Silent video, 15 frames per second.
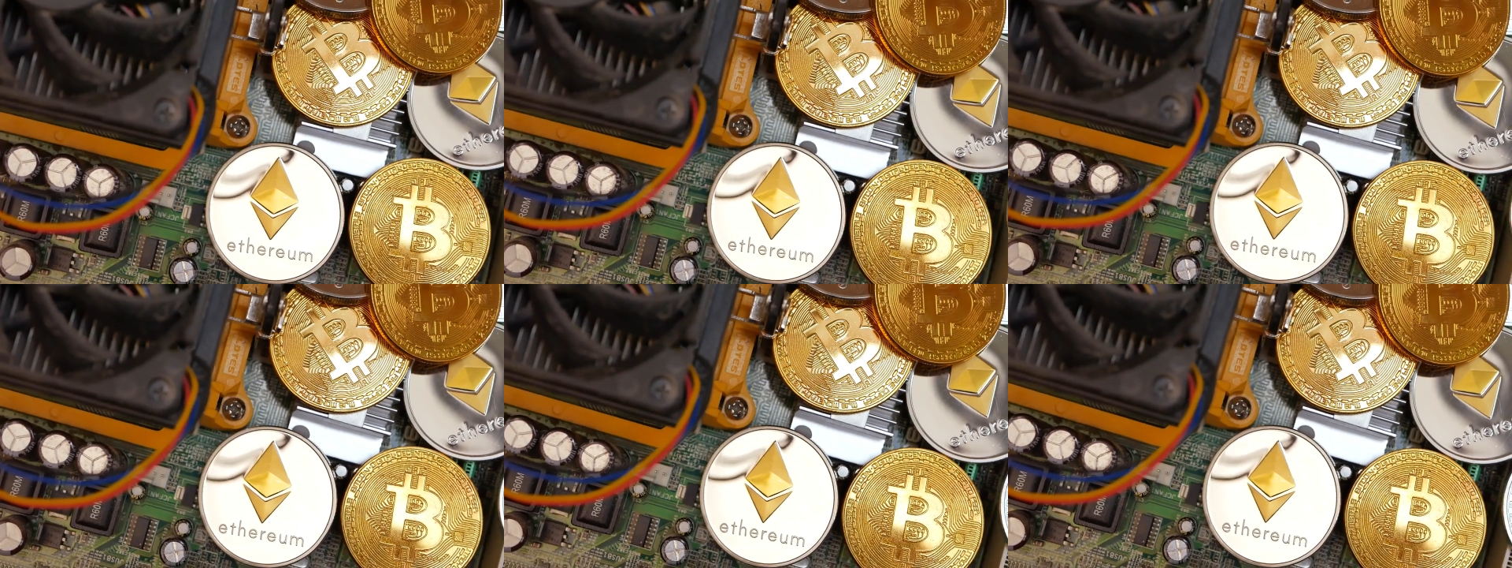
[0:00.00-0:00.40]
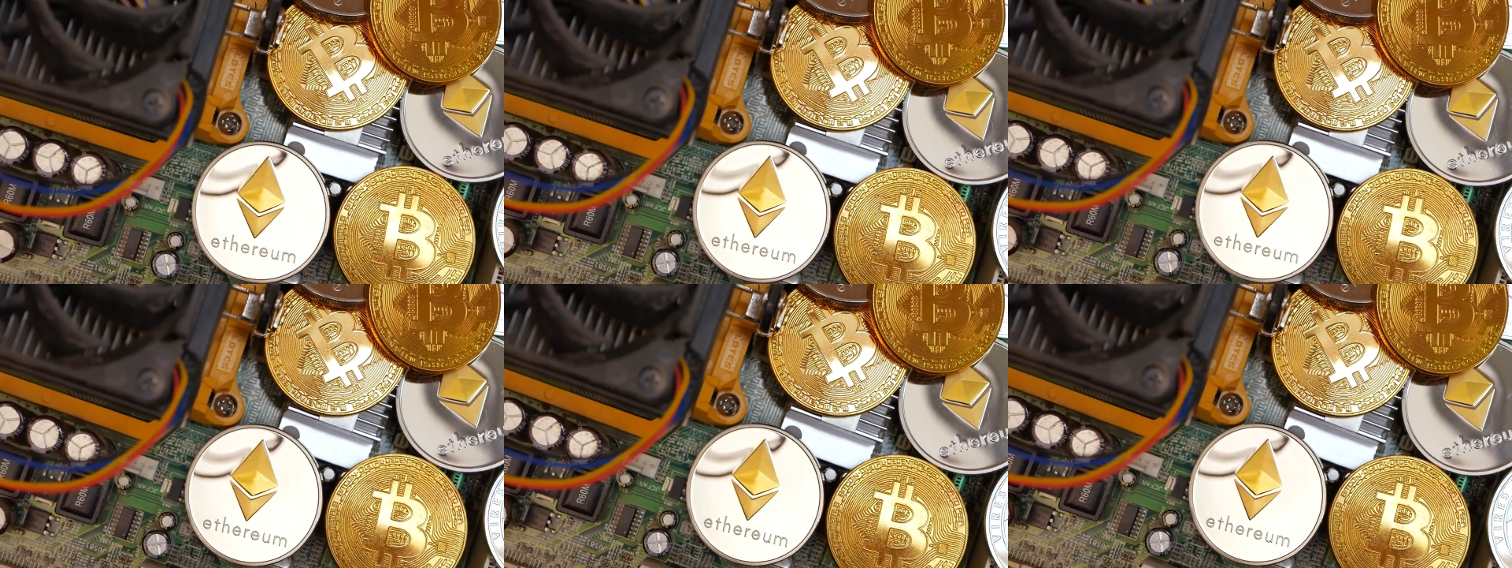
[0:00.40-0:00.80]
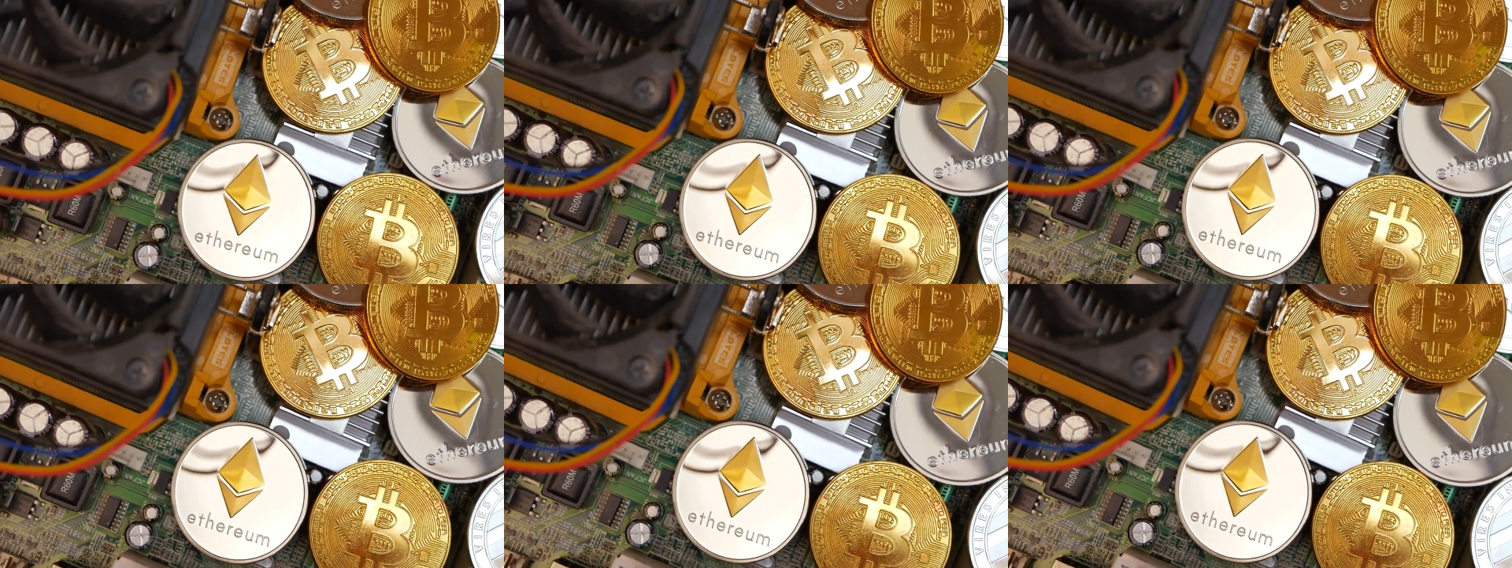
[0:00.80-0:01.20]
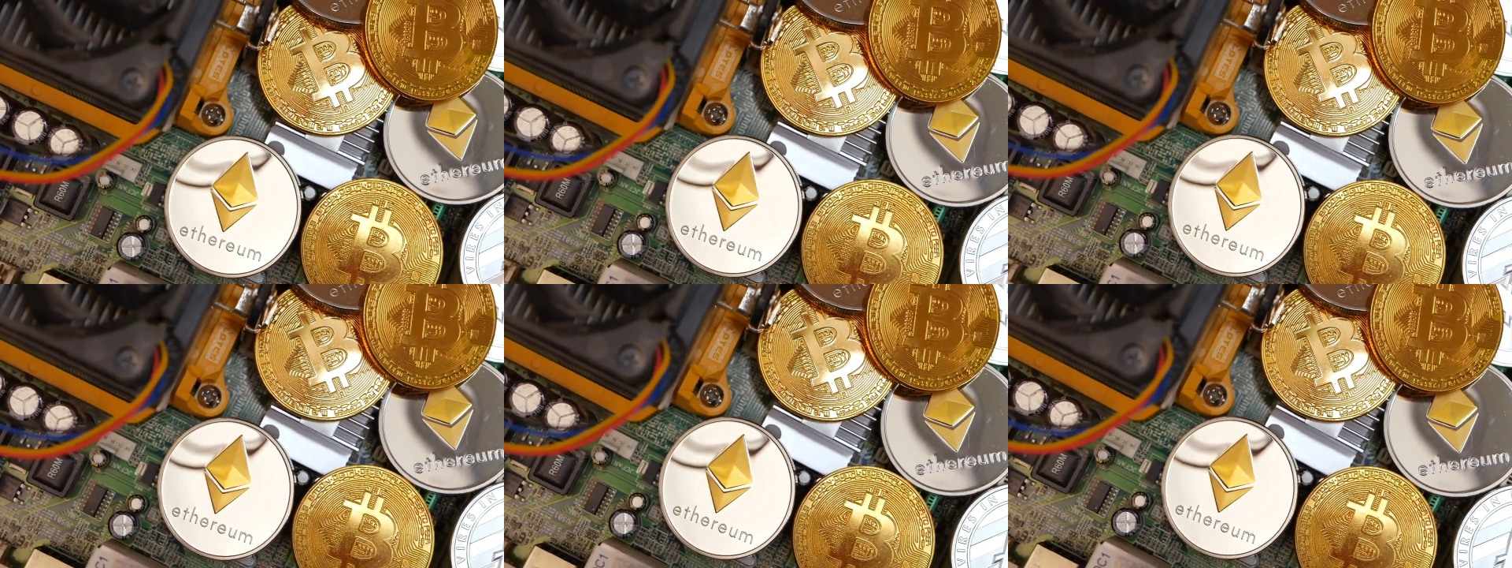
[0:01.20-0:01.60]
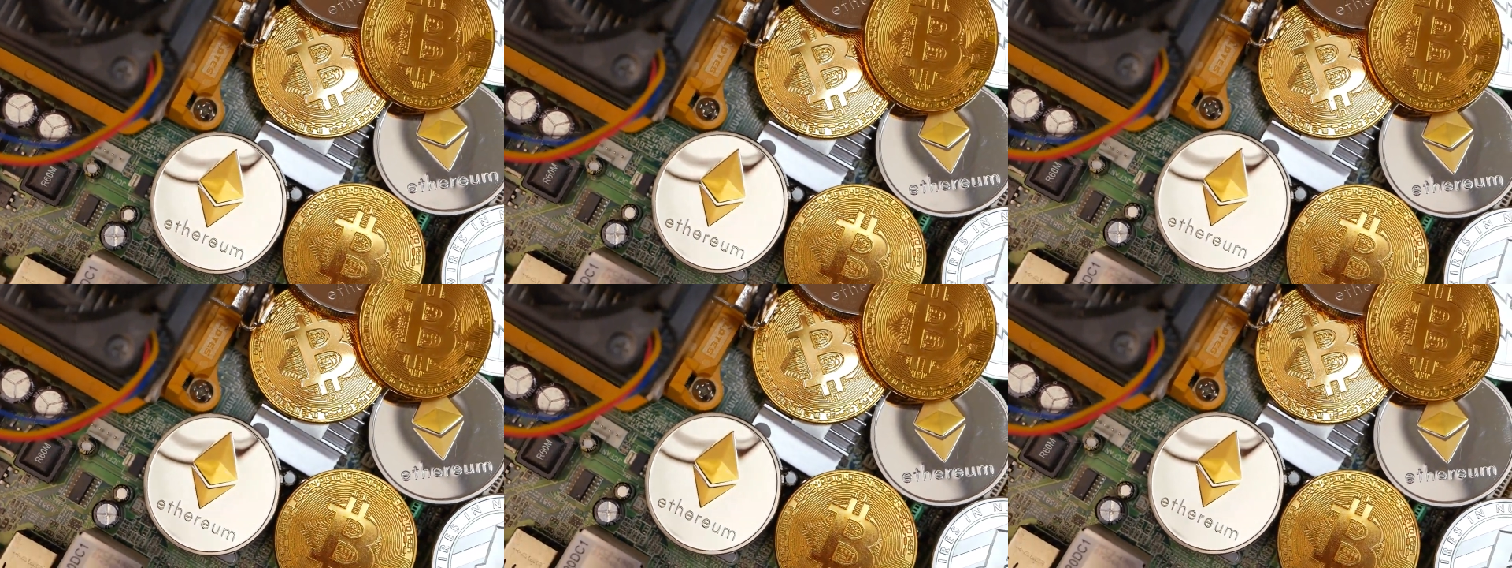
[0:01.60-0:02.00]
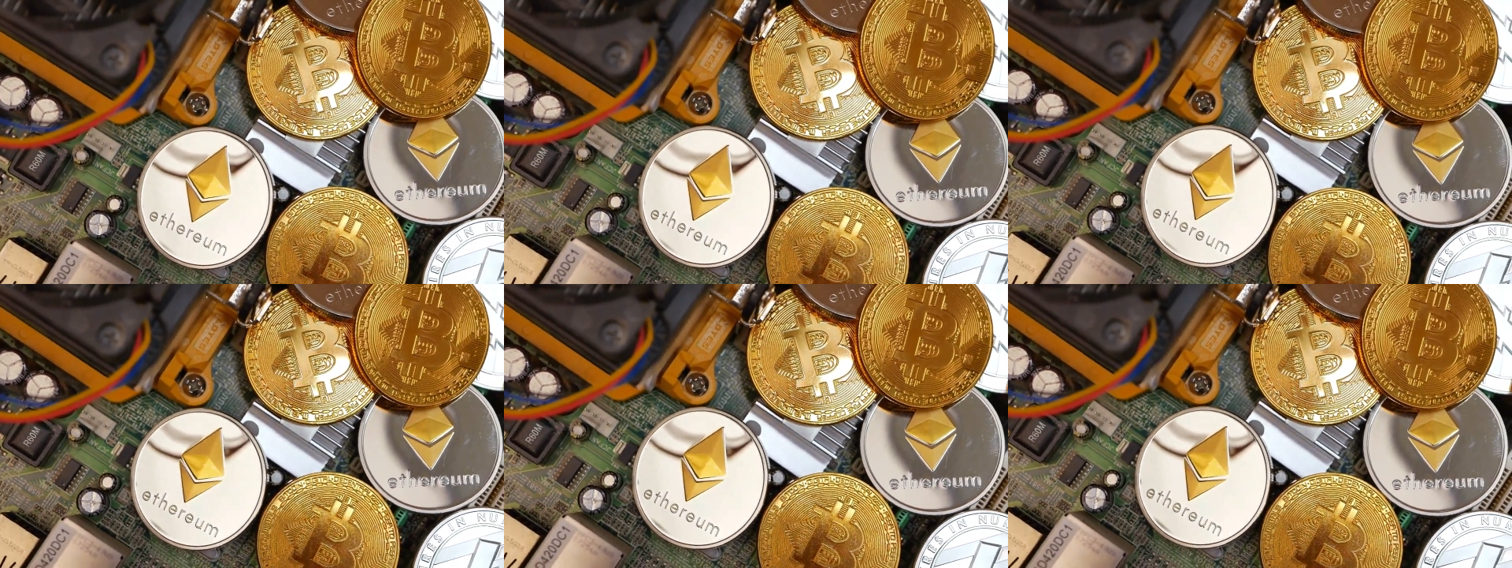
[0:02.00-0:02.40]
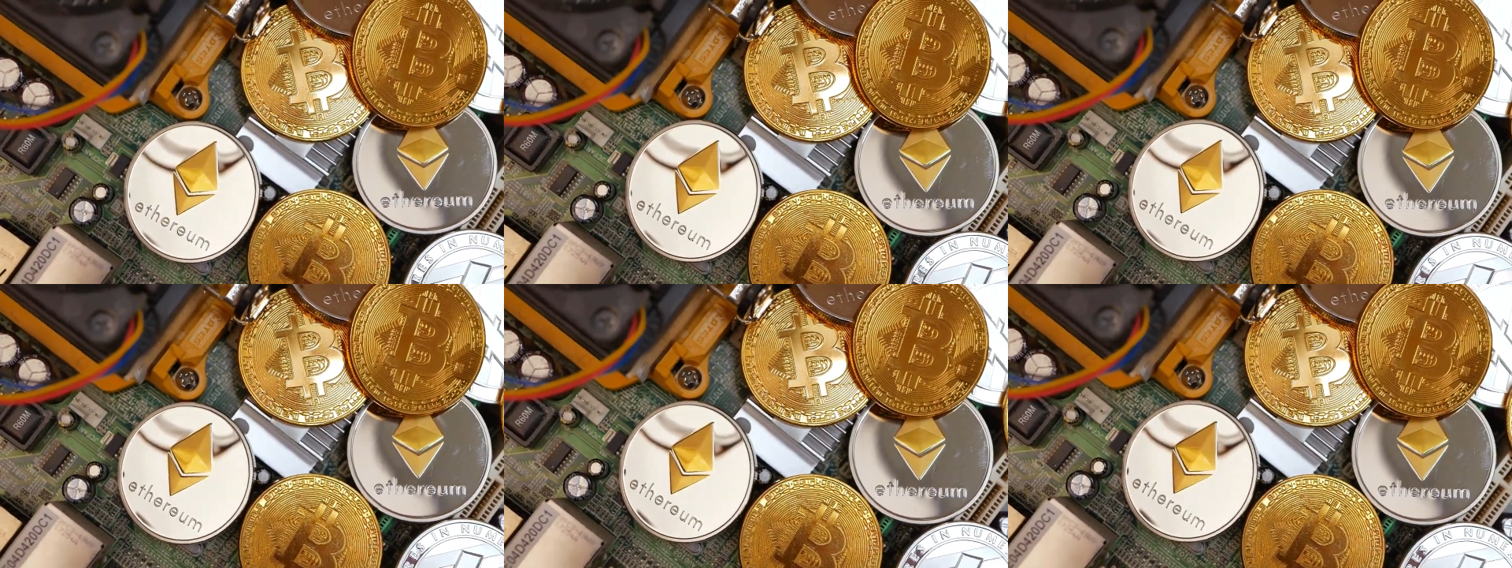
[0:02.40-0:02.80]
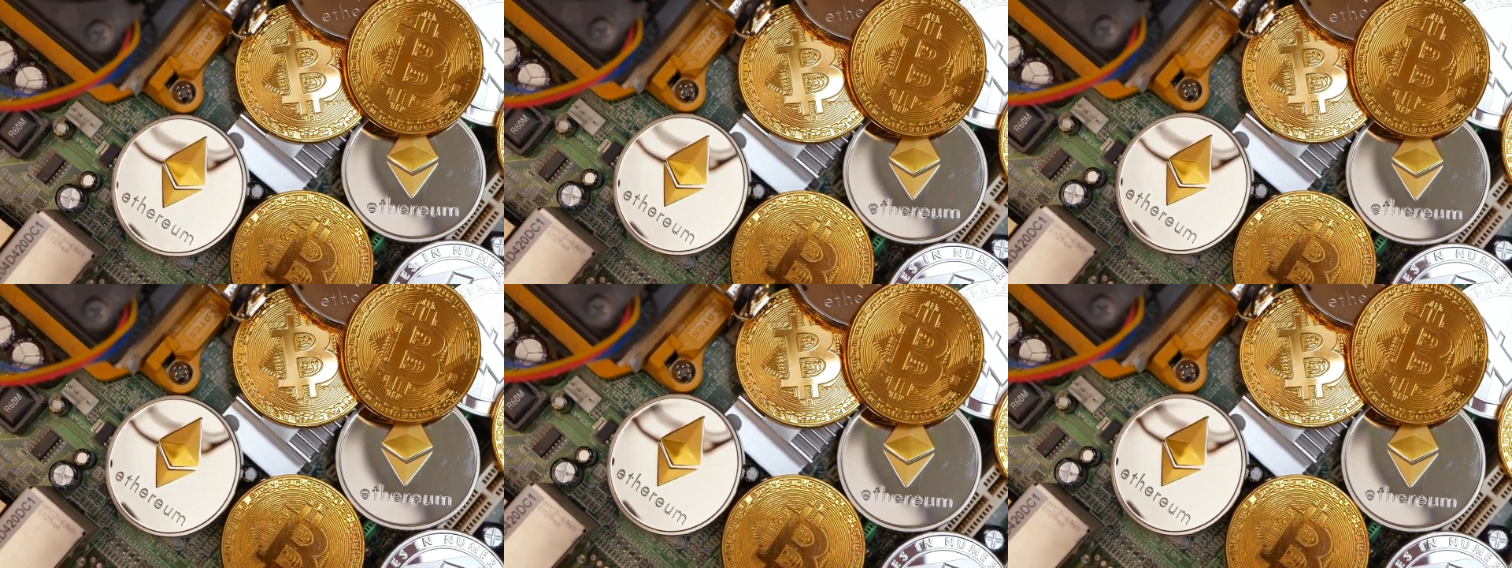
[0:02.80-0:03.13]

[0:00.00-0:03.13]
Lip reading: No face is visible, so there are no lips to read.